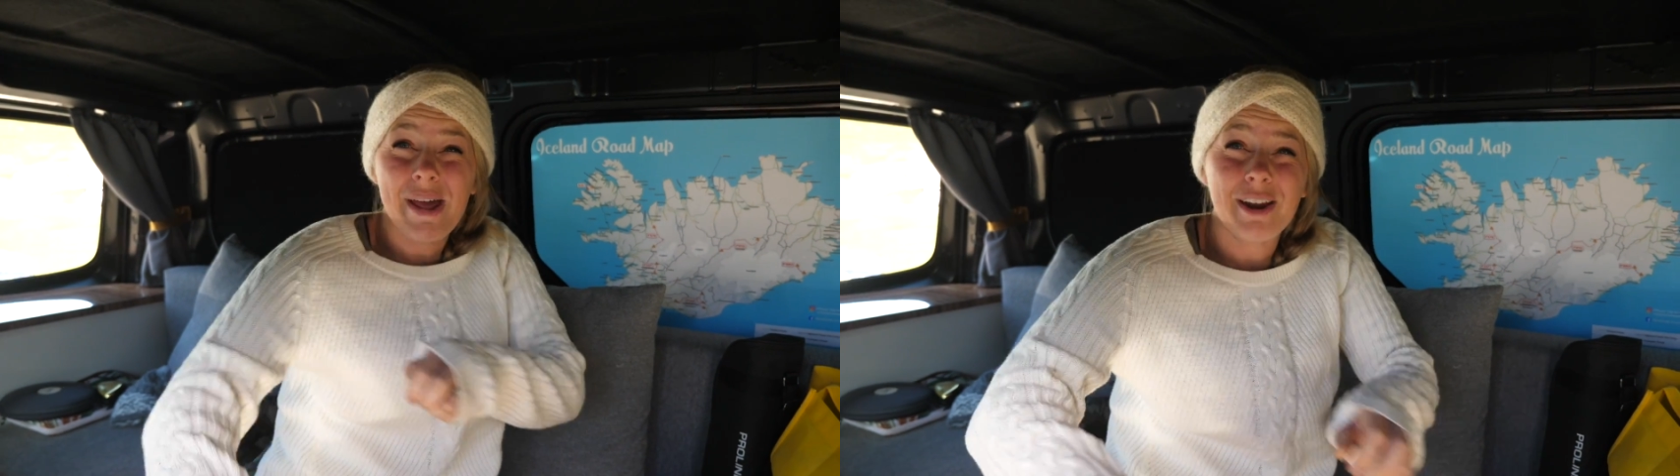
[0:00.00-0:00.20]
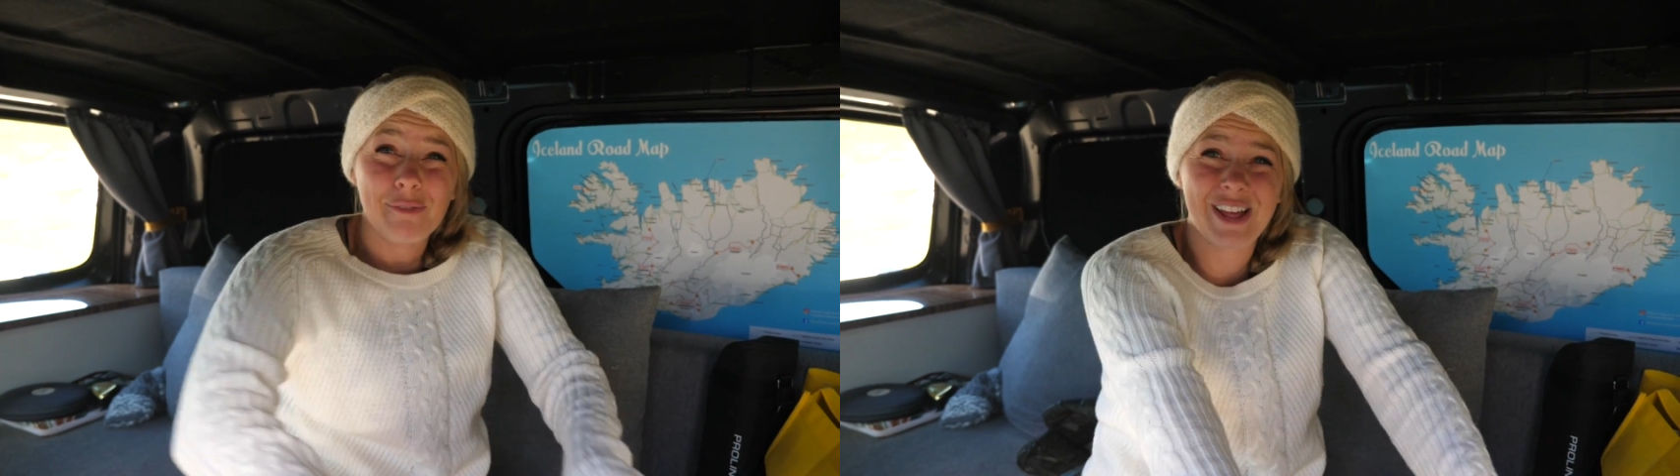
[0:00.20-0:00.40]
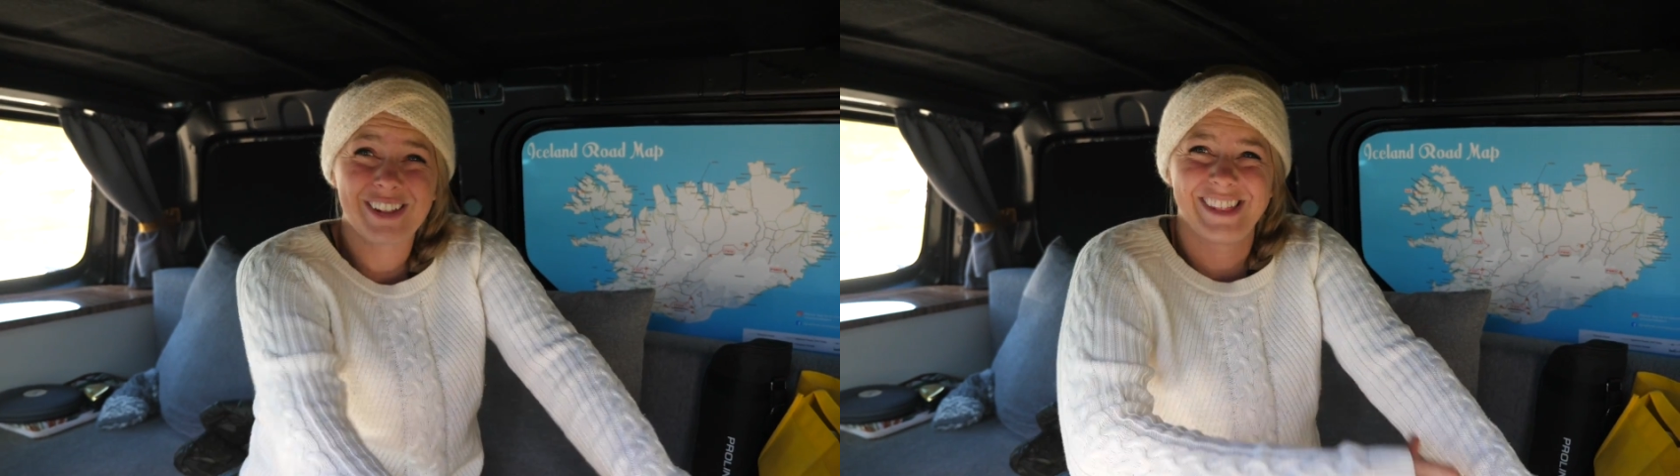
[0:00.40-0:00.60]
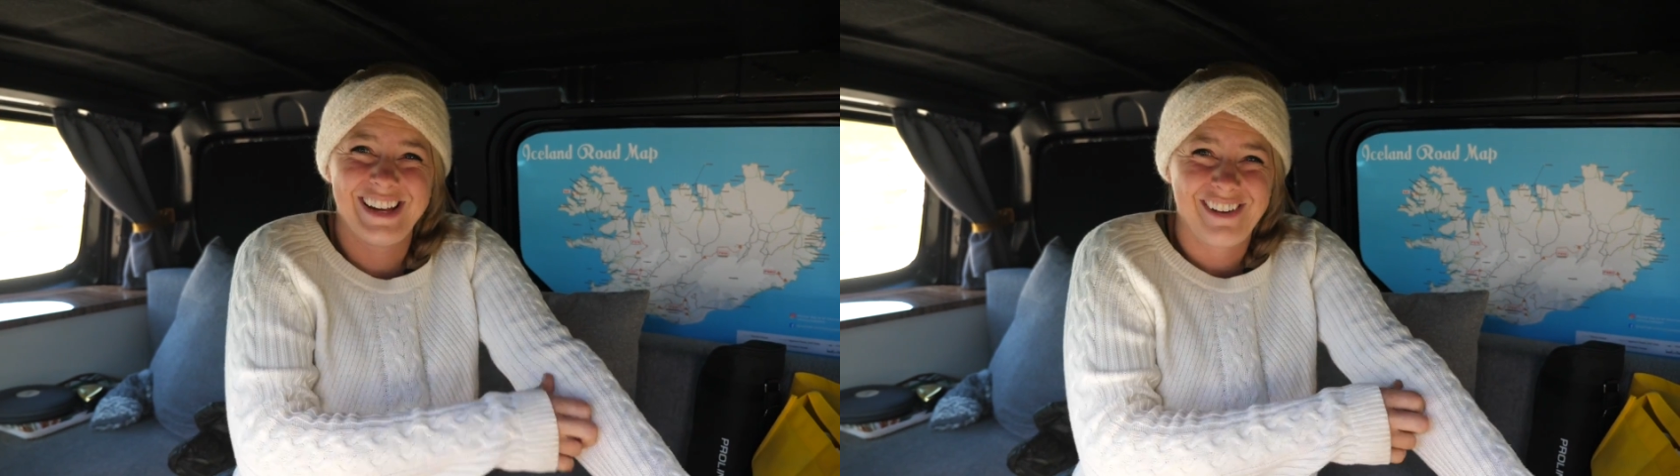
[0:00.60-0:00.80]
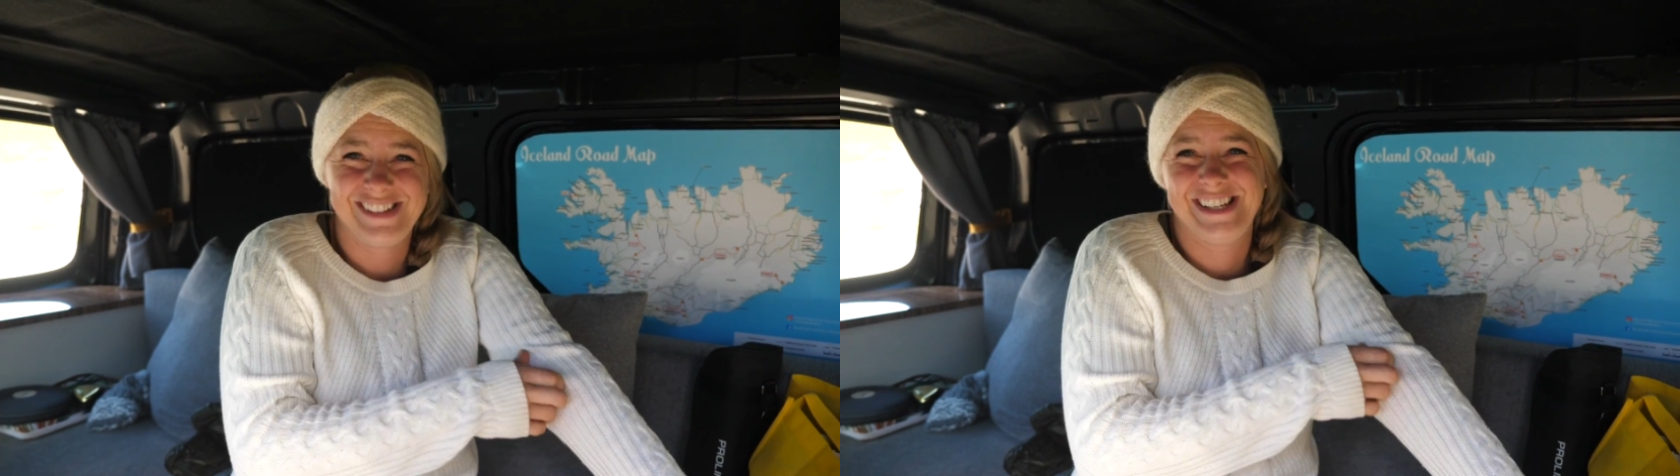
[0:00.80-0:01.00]
better weather than
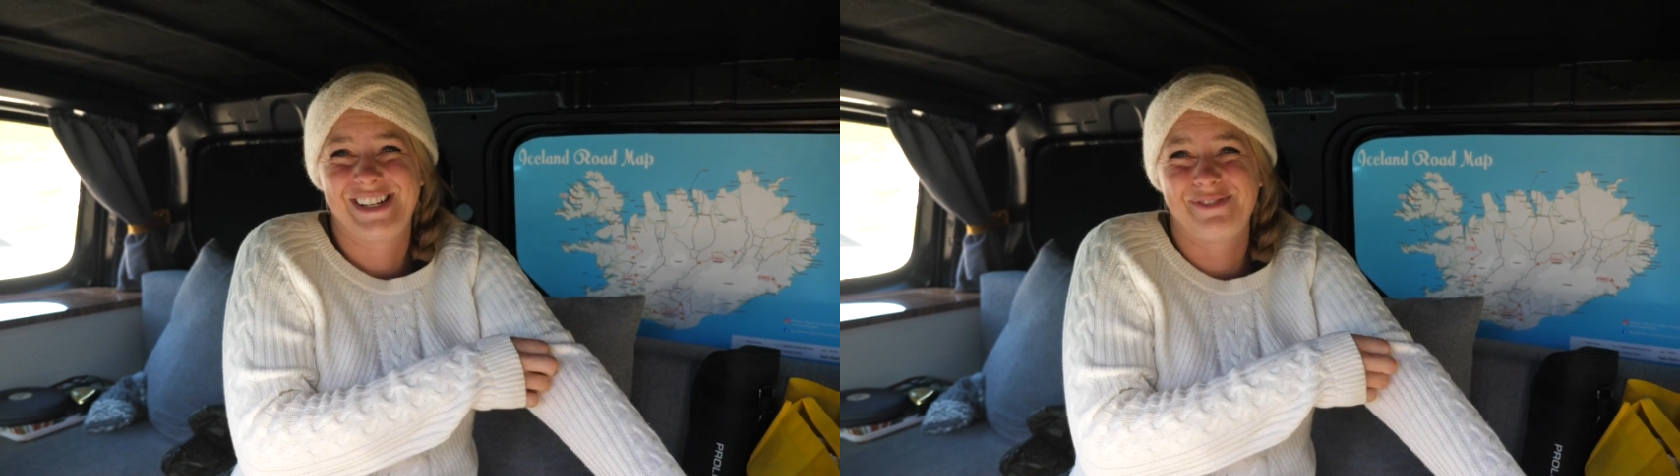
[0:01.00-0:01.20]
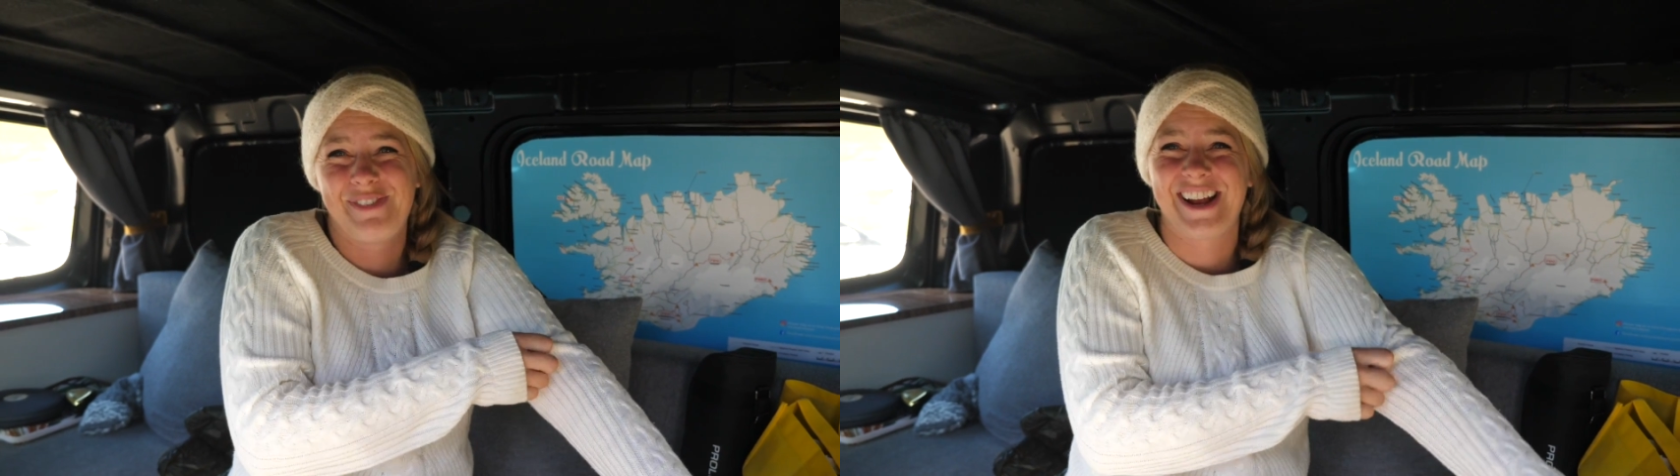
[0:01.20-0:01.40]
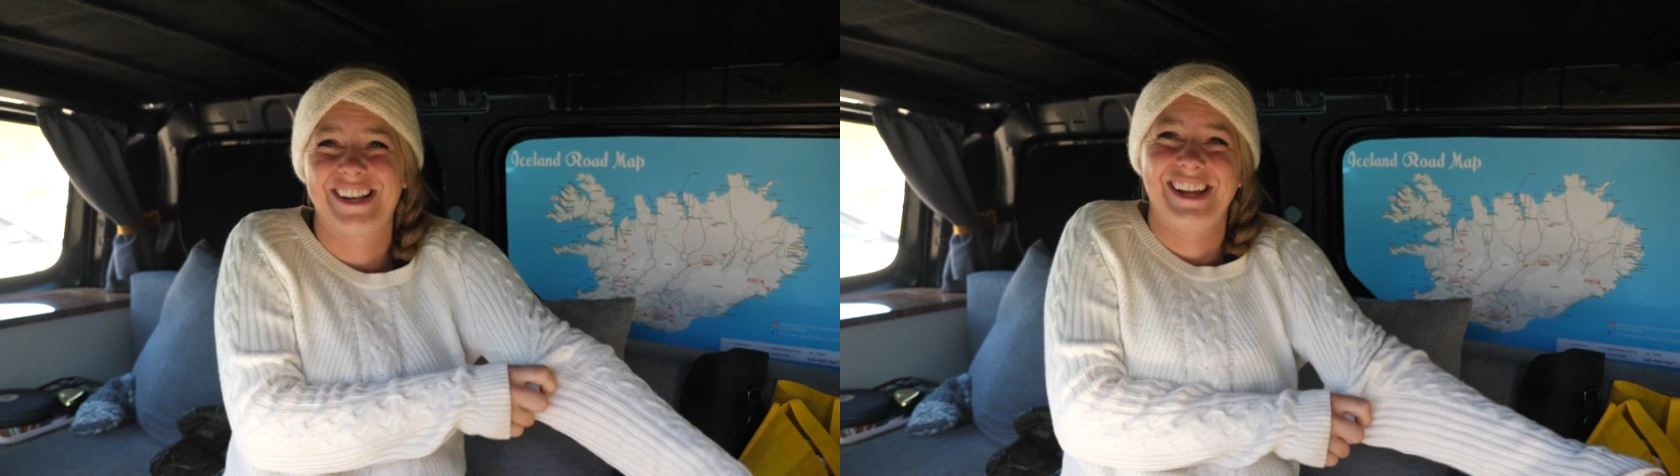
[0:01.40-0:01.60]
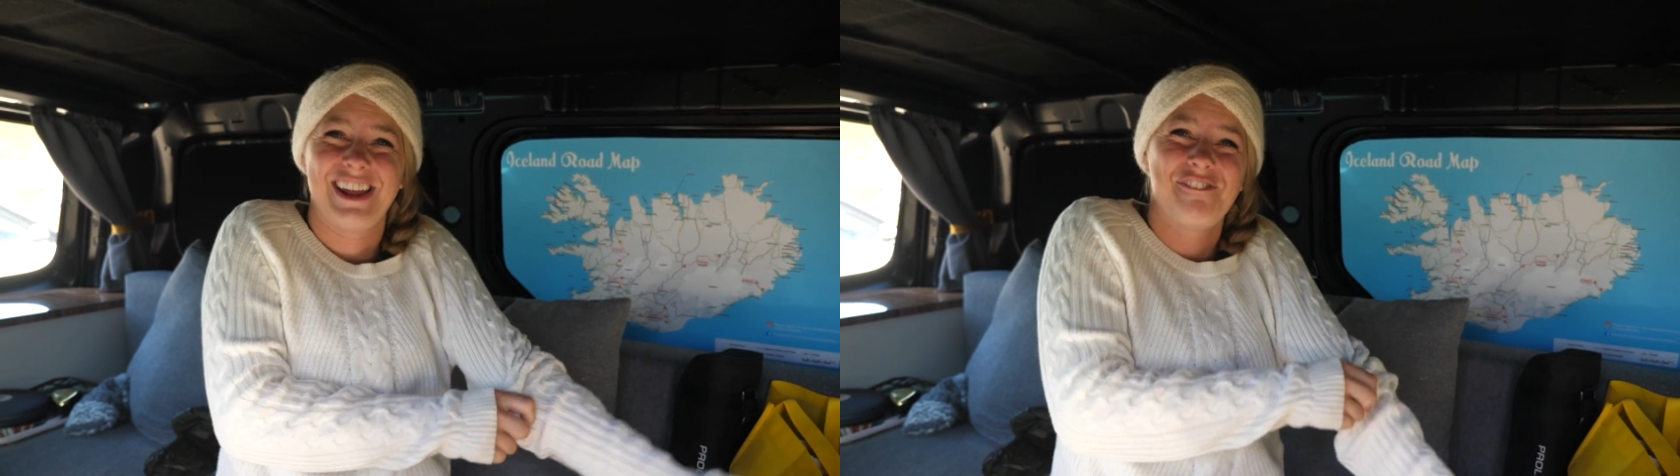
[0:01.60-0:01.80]
I was expecting.